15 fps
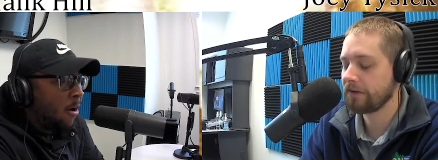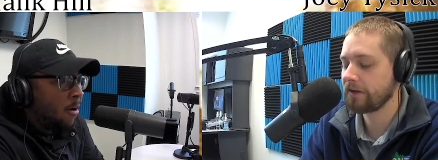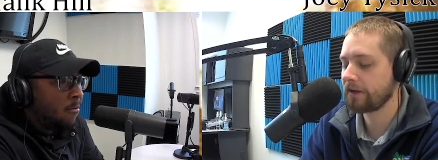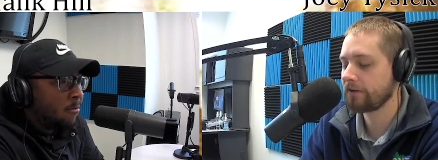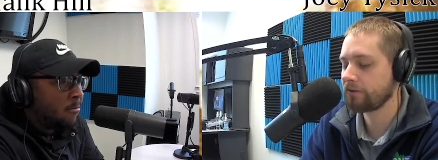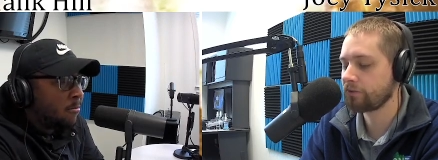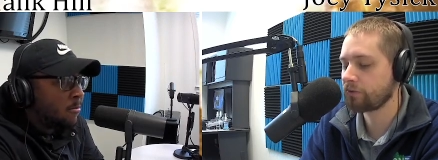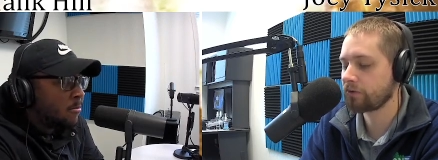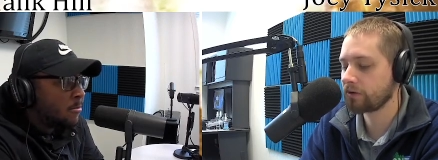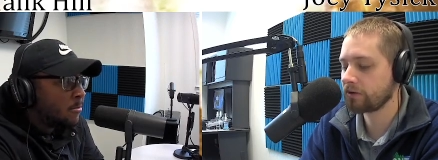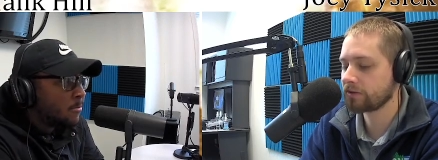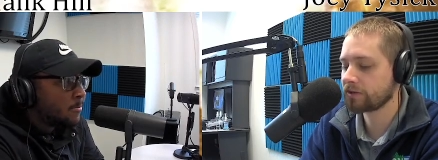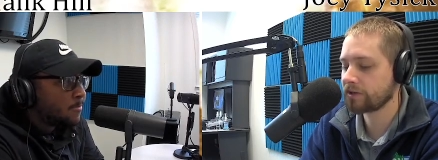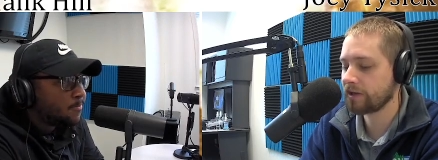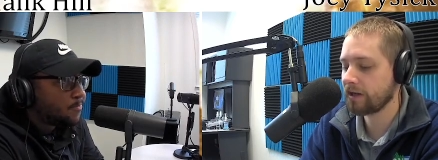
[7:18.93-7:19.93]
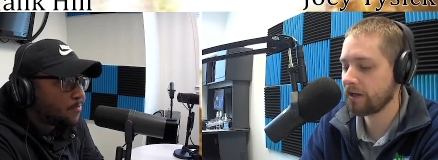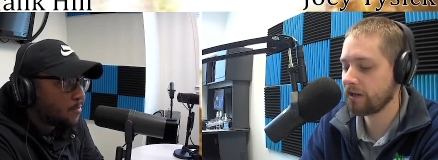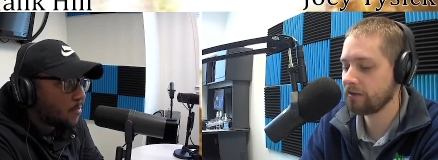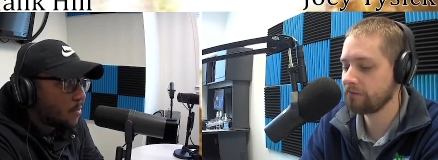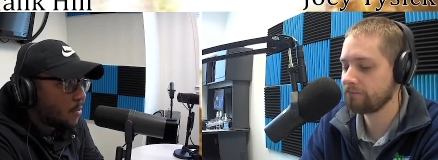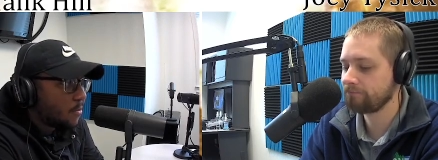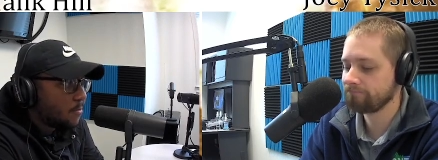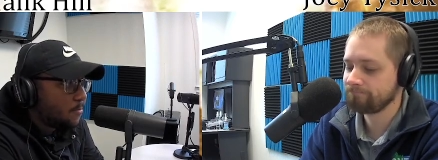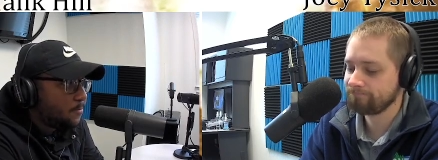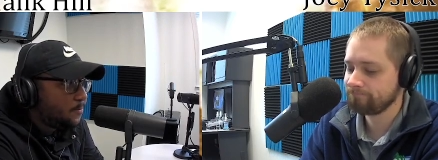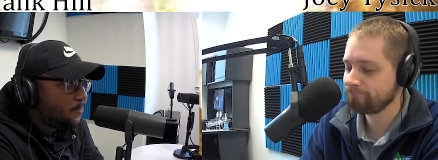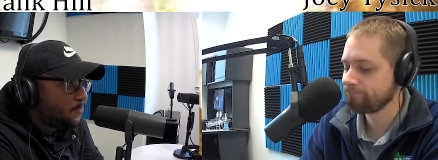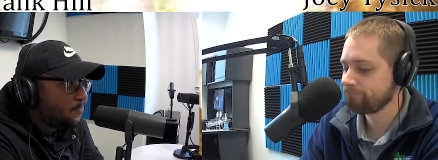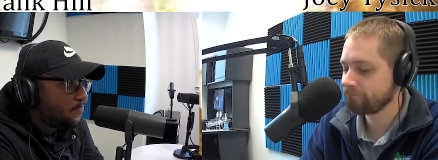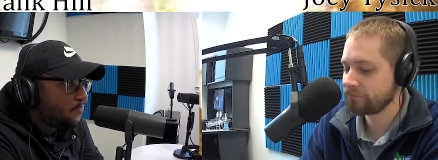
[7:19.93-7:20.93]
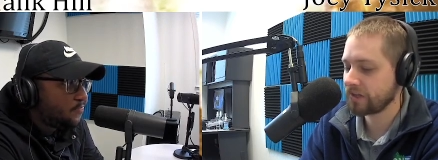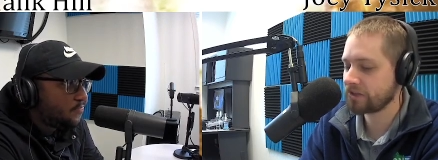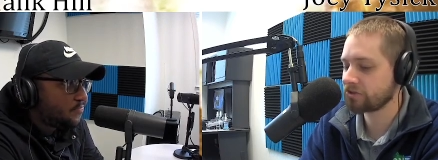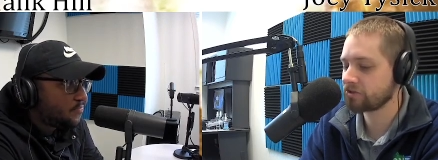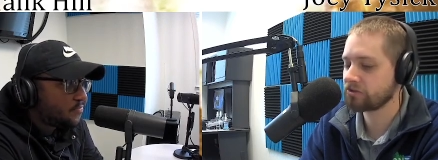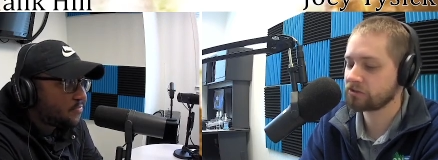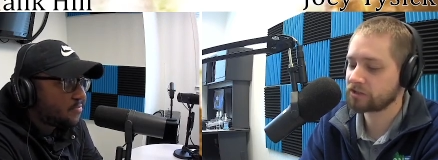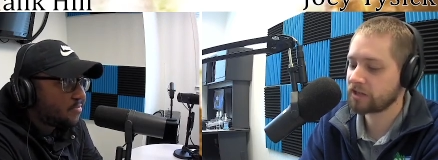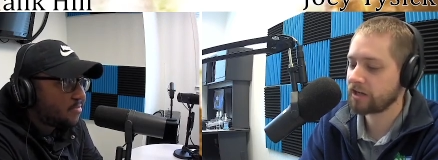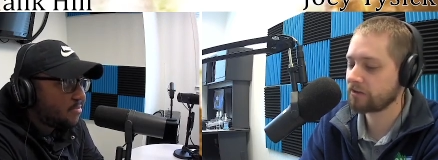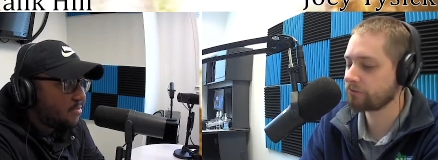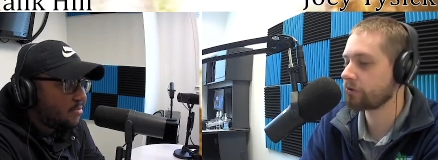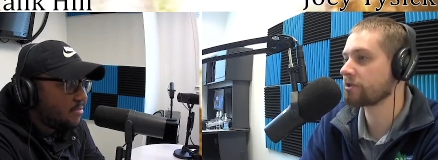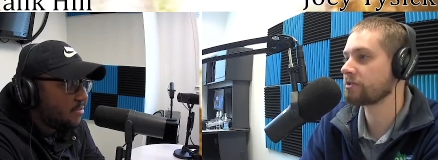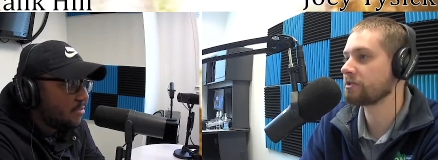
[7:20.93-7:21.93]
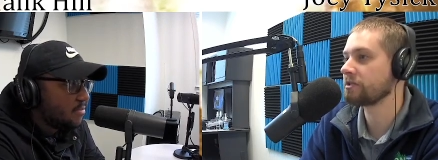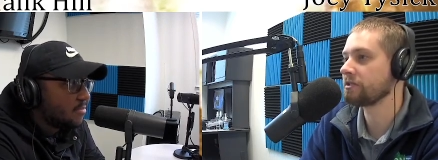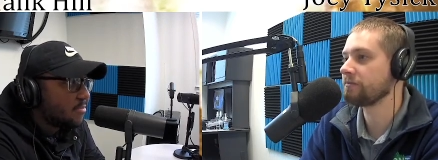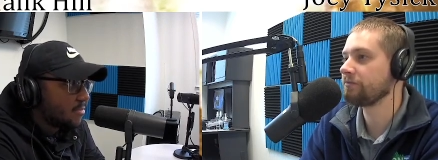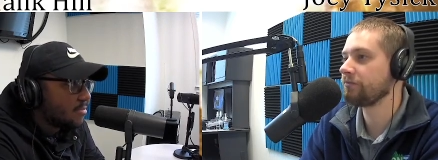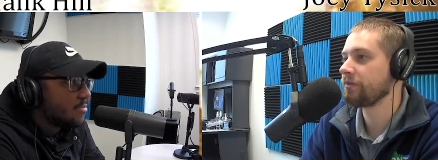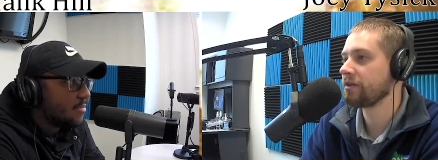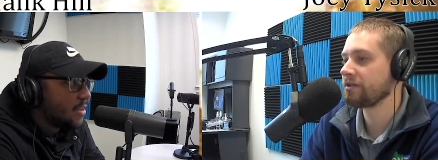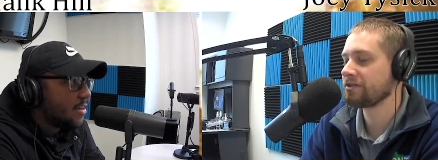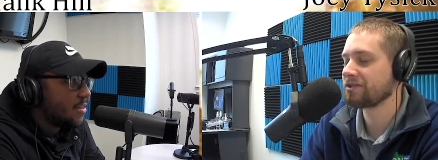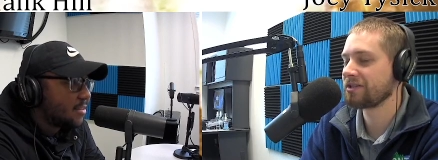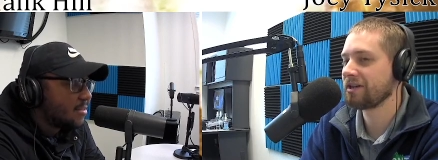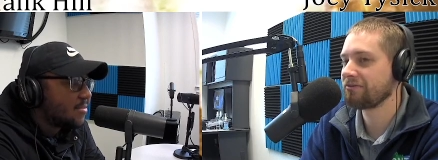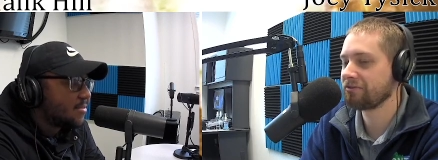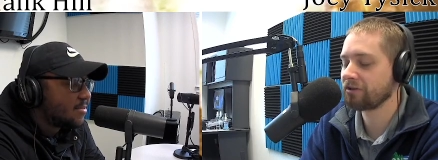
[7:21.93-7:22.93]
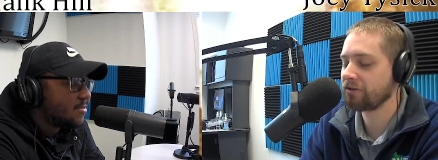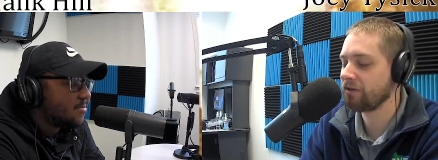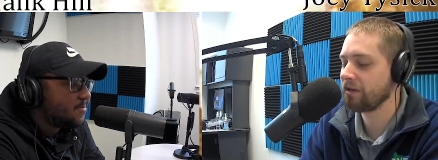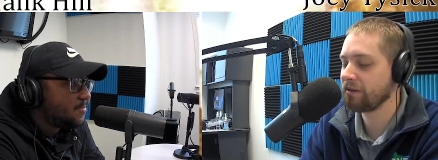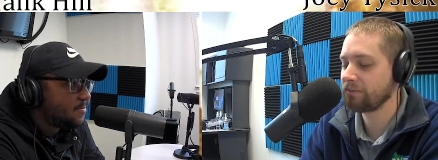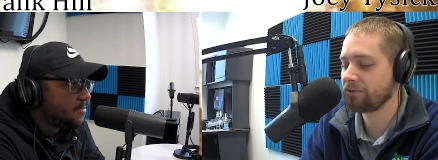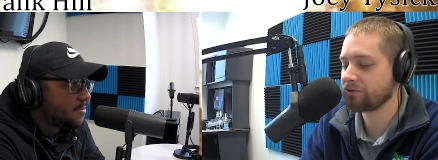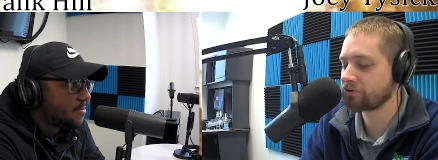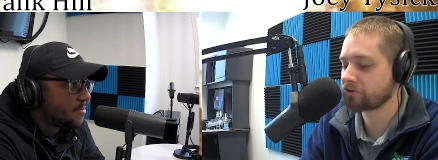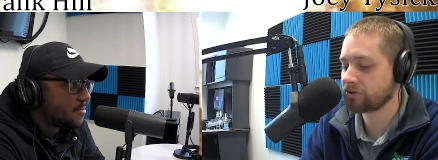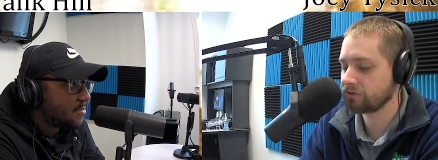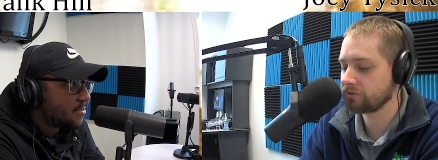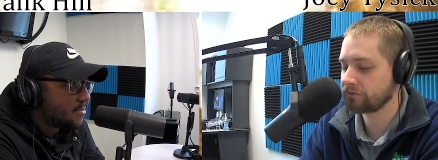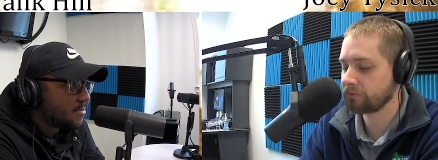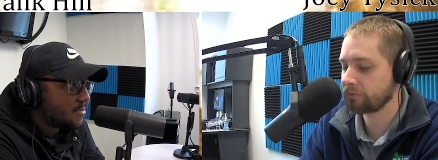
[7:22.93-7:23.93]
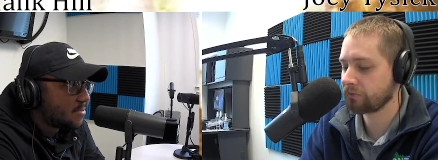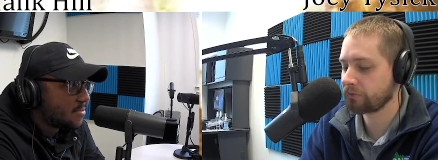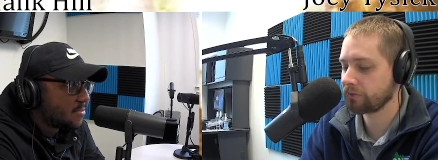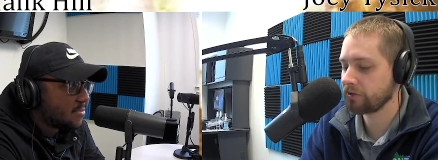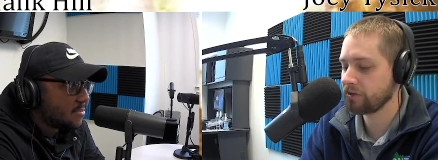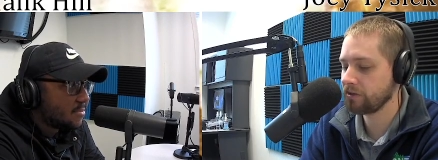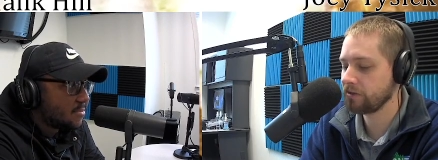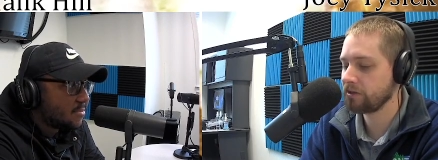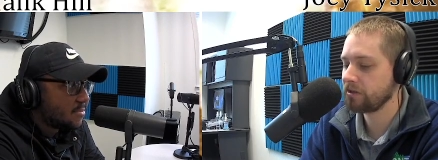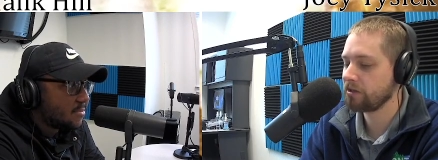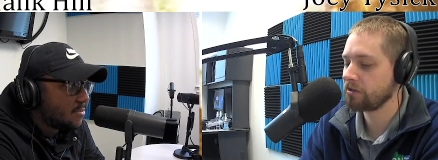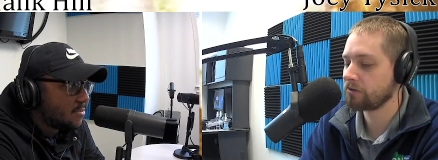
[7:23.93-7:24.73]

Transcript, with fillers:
Speaker 1: And then on the Warriors side, they just looked kind of rusty. Yeah. Steph and Clay both struggled from three.